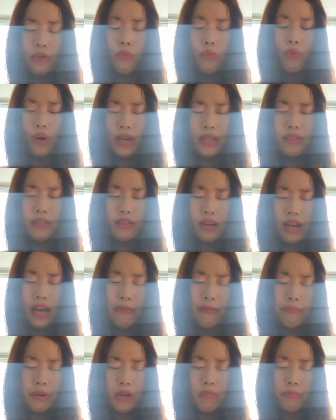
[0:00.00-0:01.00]
What is the
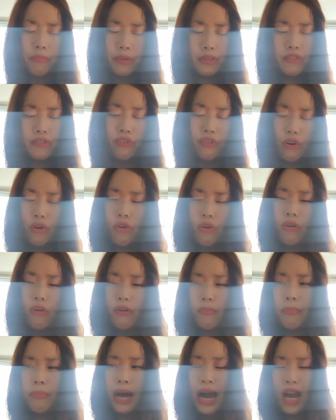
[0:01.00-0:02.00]
life purpose for or
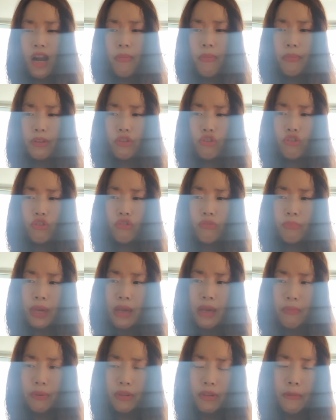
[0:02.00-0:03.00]
oh, pile number two
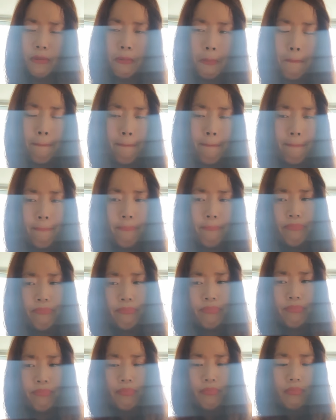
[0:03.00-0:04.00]
people?
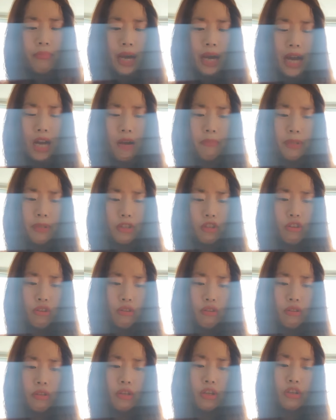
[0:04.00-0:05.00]
Pile number
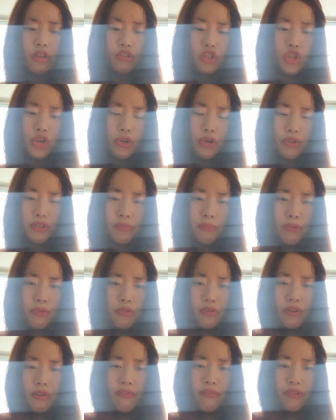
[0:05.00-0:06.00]
two, who chose
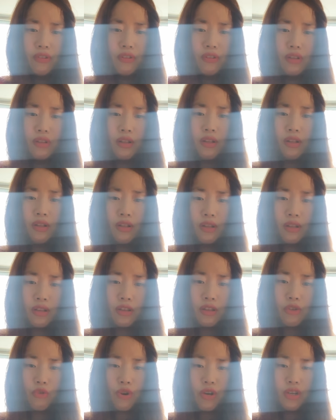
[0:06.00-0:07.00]
beautiful uh,
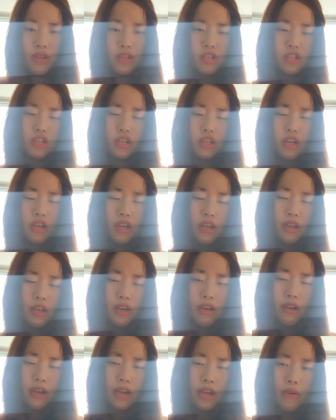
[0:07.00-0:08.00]
cross?
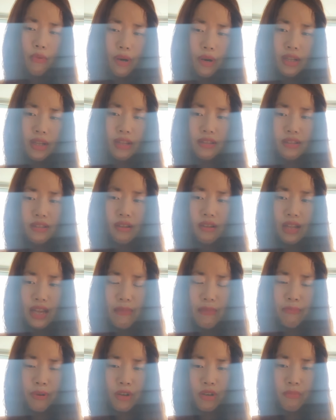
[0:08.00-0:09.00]
Okay, what is the
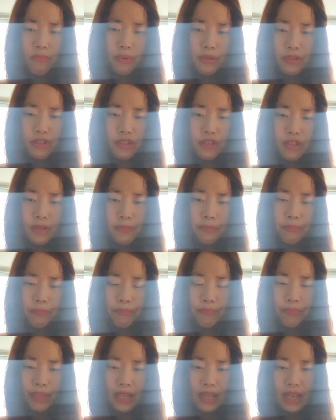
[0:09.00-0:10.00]
life purpose?
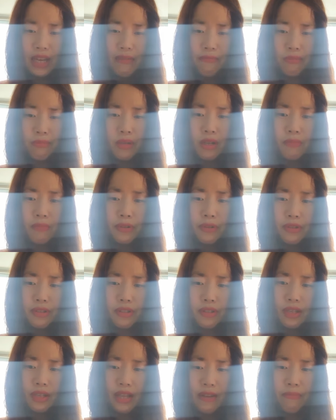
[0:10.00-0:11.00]
Life
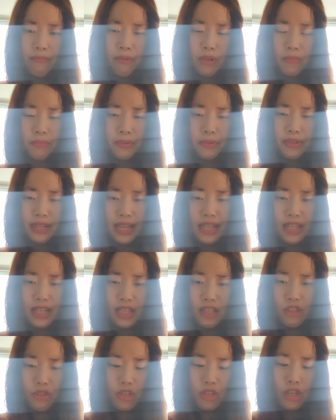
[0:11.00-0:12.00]
purpose, life purpose.
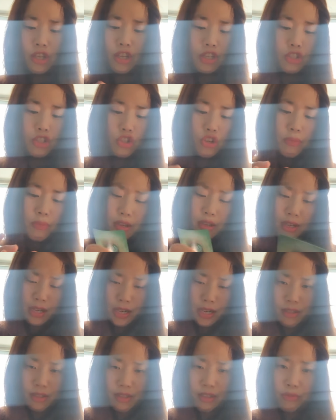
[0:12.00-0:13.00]
Angel, show me the
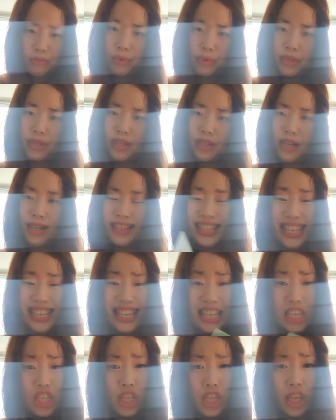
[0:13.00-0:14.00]
card. This one,
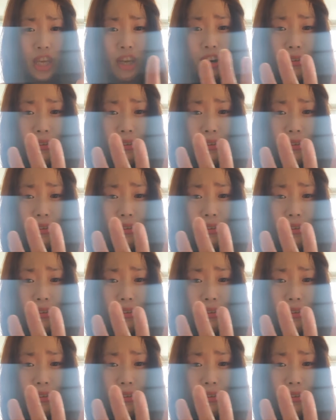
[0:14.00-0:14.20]
teaching.